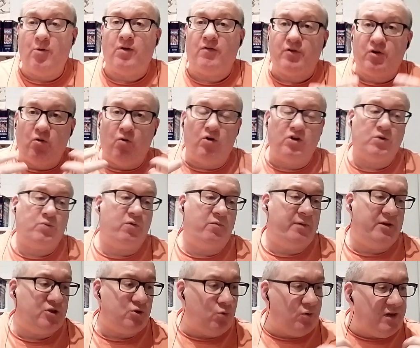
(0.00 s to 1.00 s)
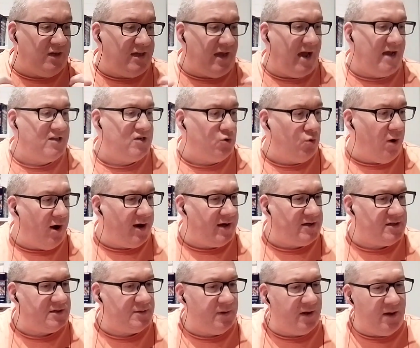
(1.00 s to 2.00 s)
And of course, we've been so
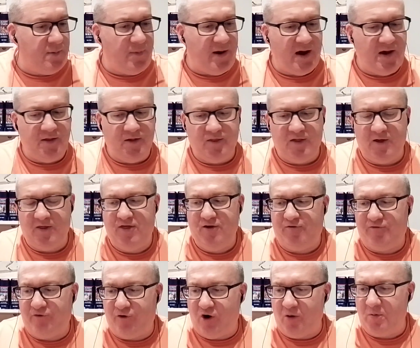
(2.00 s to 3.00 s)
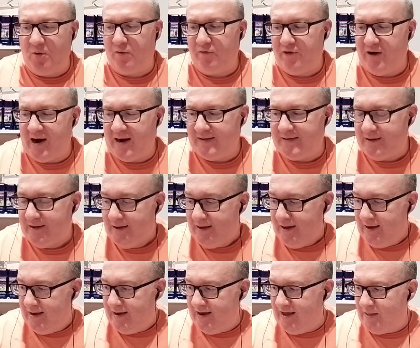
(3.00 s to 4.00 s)
ghettoised by the form that we've had
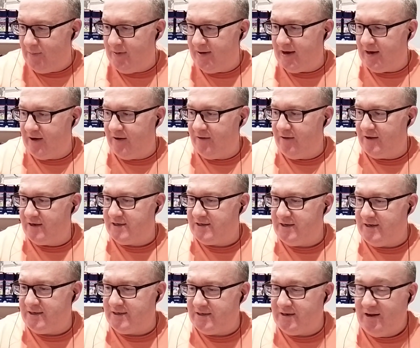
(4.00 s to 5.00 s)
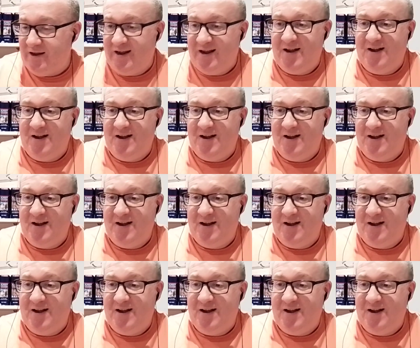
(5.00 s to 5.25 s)
at the beginning of the season